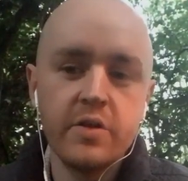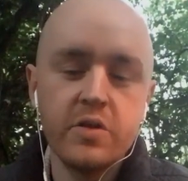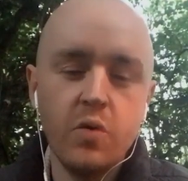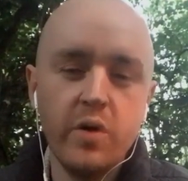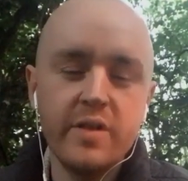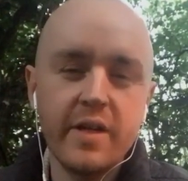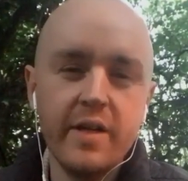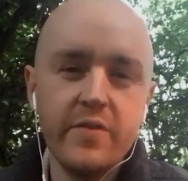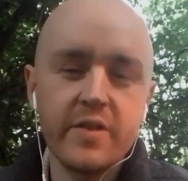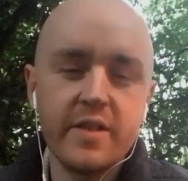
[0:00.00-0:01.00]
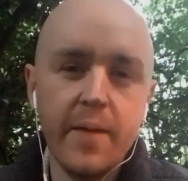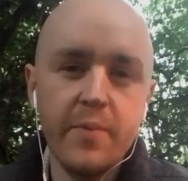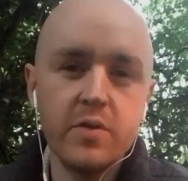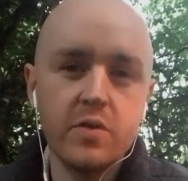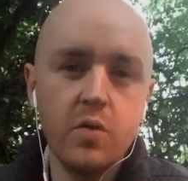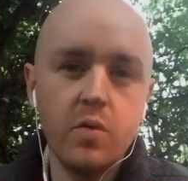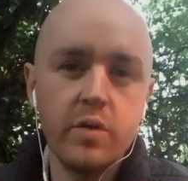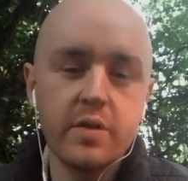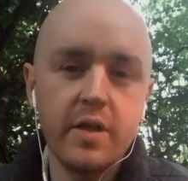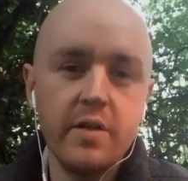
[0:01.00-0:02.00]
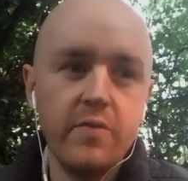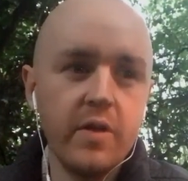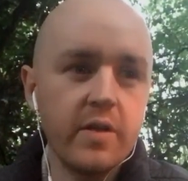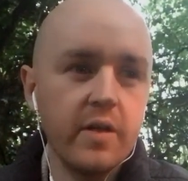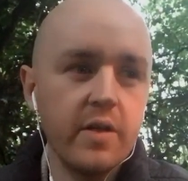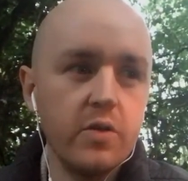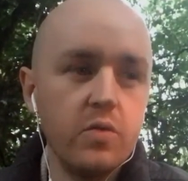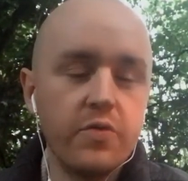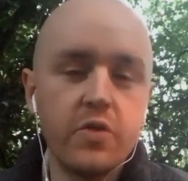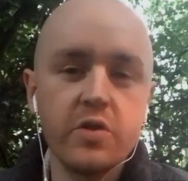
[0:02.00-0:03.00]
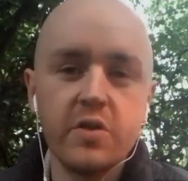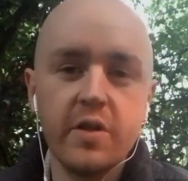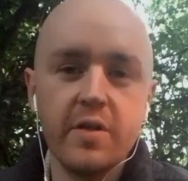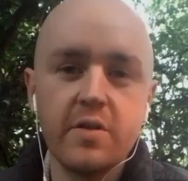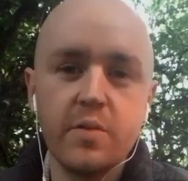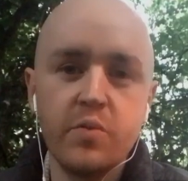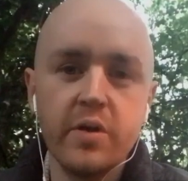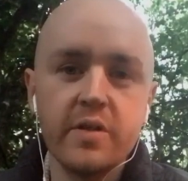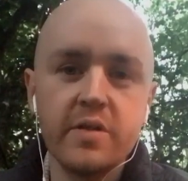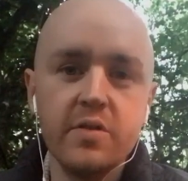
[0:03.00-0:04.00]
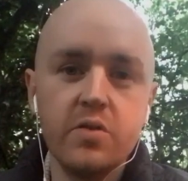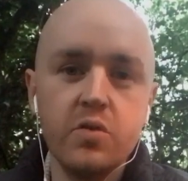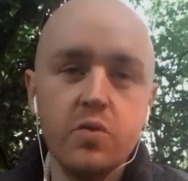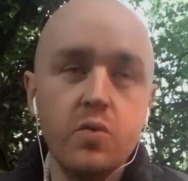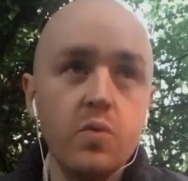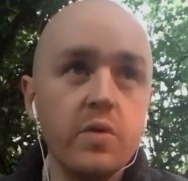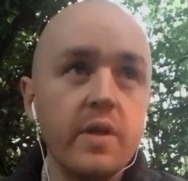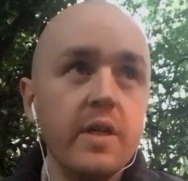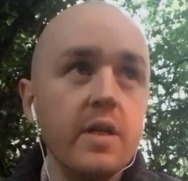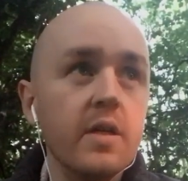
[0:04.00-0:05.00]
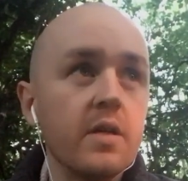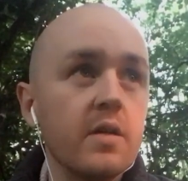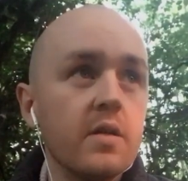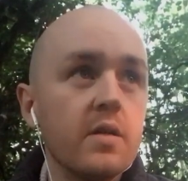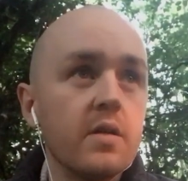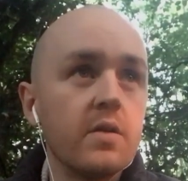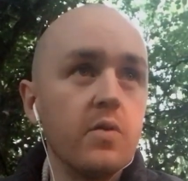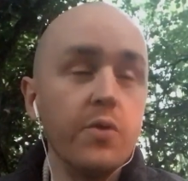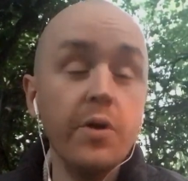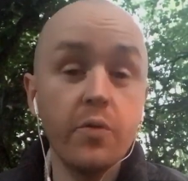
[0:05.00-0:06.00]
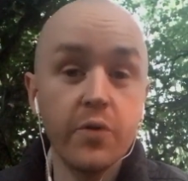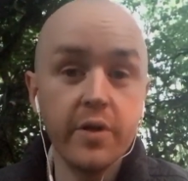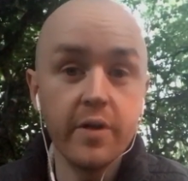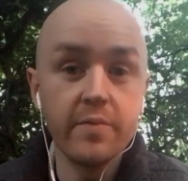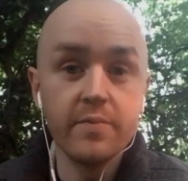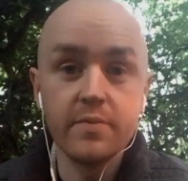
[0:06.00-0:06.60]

So it's kind of a stepping stone. It's kind of like a university to bring us into the real arena